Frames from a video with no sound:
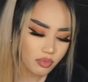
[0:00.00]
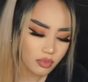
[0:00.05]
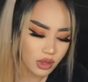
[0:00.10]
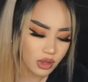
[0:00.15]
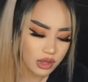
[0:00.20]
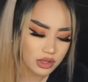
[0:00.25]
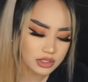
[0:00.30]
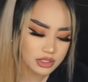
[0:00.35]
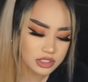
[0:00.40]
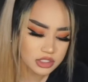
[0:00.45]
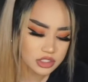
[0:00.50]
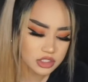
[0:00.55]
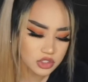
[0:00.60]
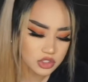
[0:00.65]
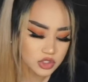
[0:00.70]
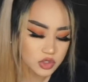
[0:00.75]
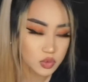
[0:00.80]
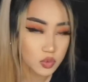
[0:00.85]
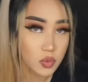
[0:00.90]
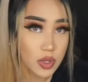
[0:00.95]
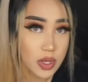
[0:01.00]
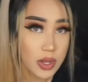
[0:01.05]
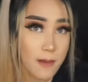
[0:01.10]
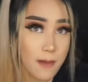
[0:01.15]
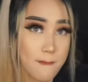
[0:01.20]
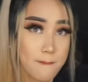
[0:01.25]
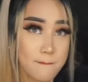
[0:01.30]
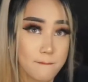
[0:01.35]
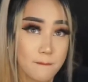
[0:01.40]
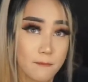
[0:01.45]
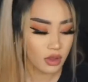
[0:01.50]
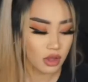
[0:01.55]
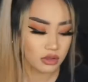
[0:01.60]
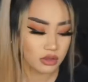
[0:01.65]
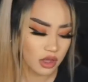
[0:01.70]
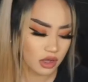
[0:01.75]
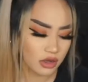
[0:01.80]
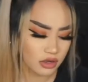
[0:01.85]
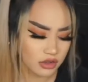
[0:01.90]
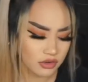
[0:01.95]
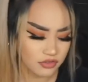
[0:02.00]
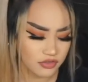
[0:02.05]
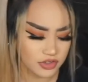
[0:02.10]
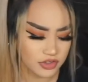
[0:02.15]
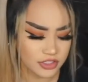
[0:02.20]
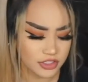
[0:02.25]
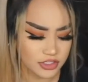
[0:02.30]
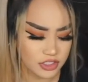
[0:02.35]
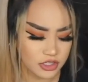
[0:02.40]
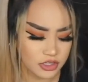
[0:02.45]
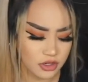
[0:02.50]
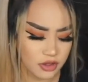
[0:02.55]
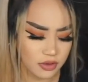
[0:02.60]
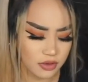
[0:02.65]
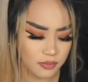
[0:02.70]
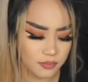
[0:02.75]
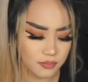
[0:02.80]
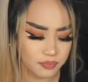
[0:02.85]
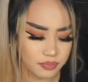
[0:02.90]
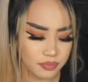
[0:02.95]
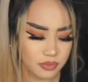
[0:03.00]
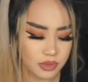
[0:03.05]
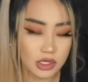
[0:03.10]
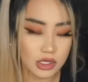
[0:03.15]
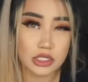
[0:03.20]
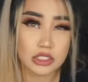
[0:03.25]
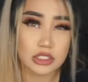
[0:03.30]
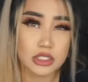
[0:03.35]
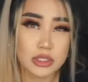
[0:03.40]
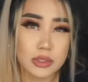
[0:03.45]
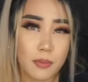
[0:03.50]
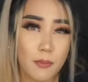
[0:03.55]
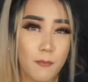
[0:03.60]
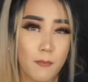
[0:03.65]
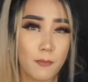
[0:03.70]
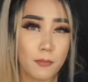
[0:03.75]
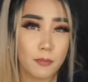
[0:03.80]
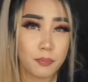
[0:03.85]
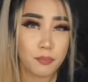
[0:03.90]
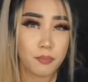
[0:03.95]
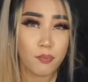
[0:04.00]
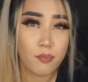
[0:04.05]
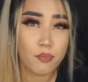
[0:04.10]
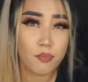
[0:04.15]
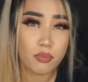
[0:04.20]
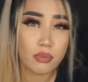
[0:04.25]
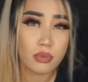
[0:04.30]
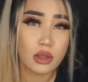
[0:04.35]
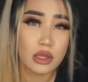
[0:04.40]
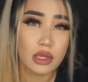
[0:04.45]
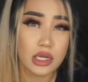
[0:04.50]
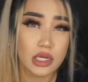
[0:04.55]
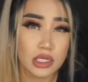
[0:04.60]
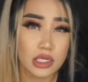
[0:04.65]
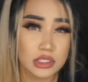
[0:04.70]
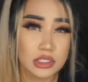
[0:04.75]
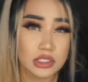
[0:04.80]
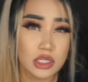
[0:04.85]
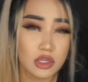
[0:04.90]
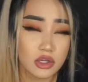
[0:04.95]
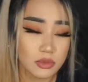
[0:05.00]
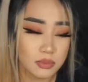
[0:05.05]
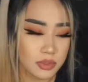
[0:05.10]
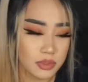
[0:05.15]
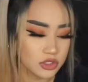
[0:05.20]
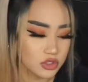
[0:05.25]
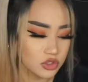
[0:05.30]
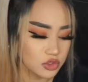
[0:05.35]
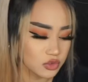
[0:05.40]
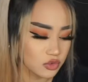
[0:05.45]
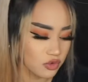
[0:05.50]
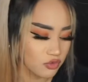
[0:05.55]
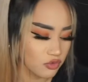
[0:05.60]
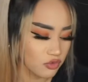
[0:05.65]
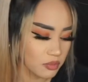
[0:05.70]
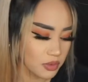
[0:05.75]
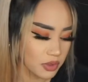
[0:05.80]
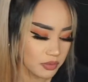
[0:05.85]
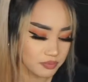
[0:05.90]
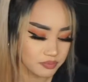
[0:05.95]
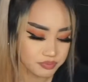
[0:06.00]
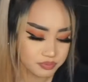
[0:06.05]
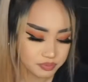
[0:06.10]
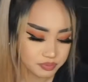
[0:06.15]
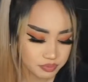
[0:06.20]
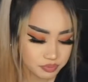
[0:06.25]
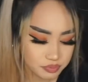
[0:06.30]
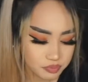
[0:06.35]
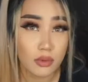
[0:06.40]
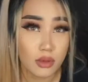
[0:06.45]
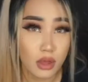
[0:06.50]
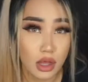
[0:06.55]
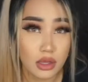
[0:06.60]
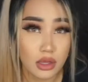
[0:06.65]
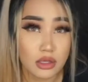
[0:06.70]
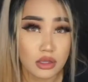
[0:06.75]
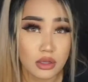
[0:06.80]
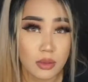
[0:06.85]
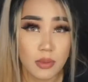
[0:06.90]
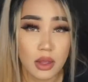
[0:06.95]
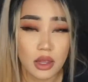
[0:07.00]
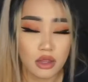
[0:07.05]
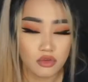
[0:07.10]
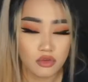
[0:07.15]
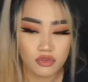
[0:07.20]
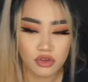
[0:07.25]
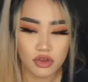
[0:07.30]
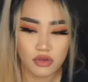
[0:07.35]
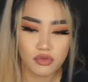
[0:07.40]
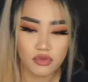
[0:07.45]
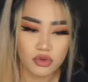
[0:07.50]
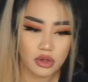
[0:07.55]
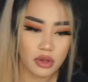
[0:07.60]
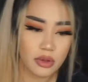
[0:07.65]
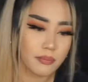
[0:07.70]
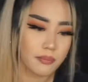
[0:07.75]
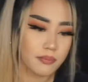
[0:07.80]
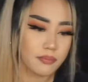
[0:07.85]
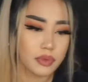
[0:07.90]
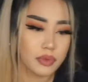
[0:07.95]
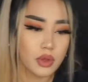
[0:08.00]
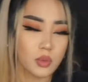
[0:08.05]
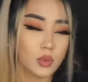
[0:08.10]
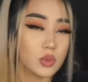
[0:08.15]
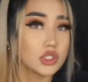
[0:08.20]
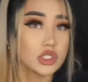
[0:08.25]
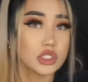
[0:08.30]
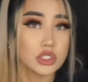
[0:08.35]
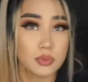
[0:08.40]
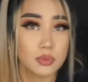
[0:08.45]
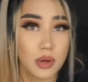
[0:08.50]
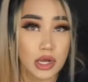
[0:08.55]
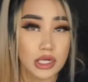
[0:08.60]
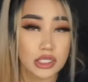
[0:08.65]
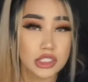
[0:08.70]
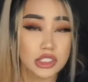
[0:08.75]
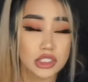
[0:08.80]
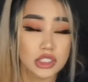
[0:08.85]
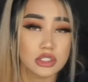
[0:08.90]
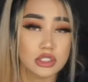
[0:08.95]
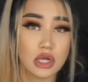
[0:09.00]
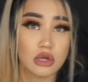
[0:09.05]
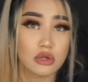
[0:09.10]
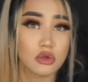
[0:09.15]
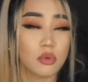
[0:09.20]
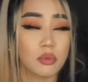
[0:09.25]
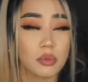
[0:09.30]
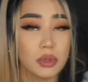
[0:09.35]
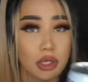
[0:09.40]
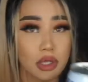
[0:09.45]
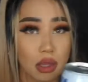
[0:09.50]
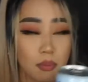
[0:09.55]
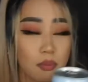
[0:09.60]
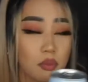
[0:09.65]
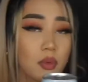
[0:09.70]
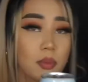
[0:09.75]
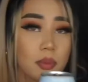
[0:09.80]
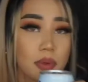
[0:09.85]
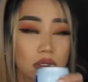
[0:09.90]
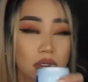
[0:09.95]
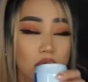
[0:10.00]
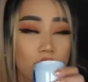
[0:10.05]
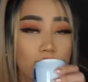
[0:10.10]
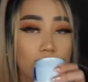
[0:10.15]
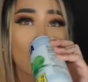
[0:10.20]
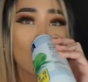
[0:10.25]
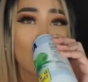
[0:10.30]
A little too sweet. Not gonna finish it though, because it is a little bit too sweet for me. I like the melon flavor though, which is surprising because I normally like buko pandan.